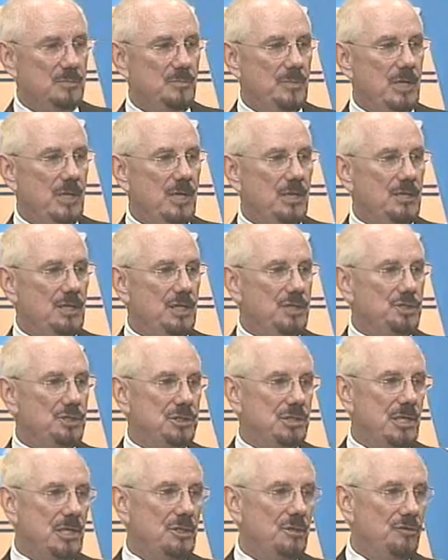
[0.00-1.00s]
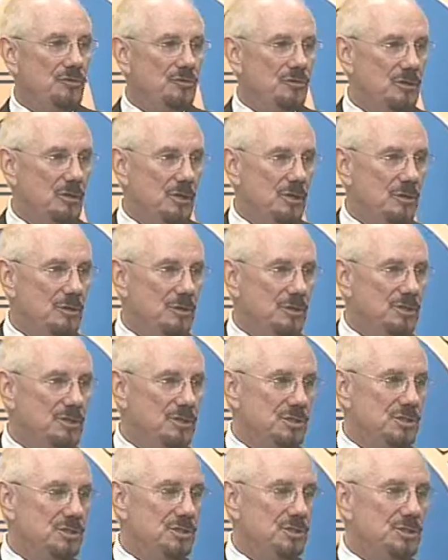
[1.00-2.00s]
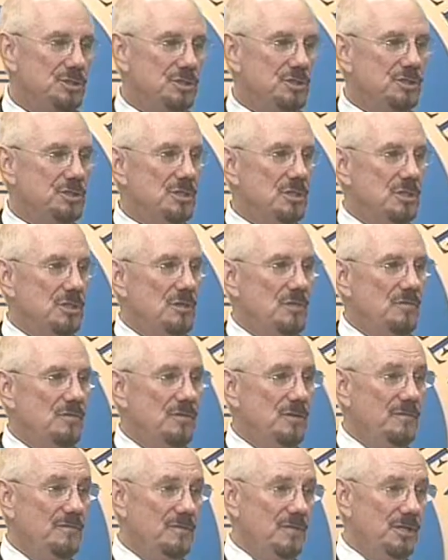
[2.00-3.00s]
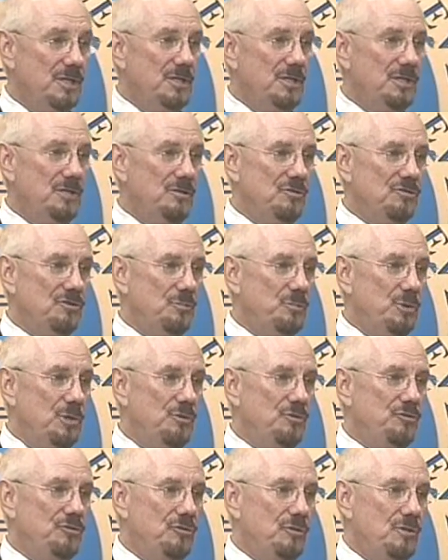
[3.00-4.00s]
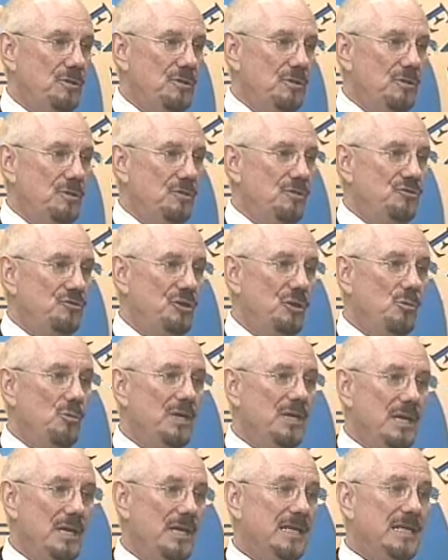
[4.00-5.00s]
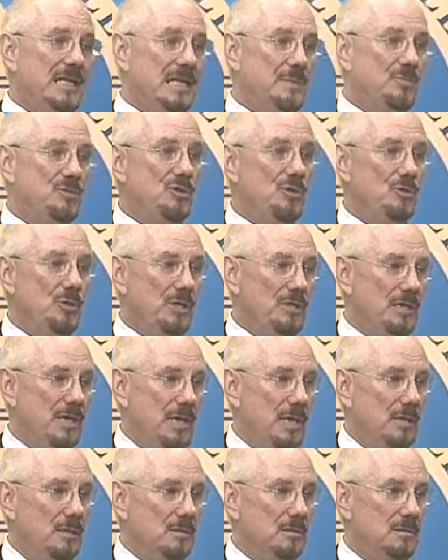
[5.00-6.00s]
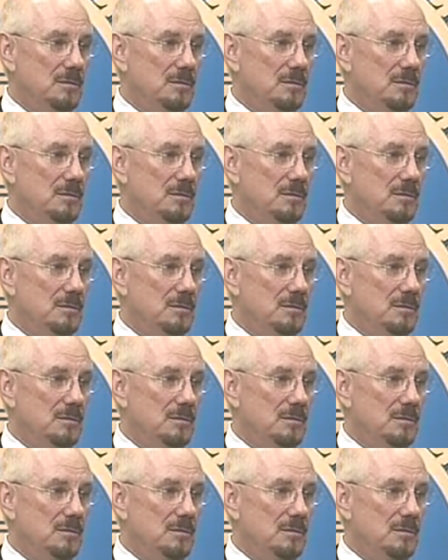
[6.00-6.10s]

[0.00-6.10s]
by the educators and other institutions for the validity of this approach. So we got to keep doing that.